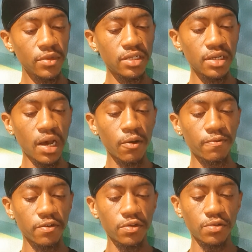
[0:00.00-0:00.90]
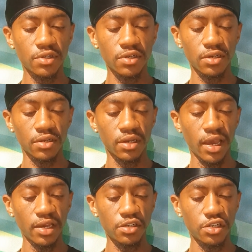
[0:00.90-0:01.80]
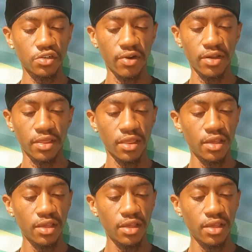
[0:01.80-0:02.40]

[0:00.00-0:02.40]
to help for you to gain strength,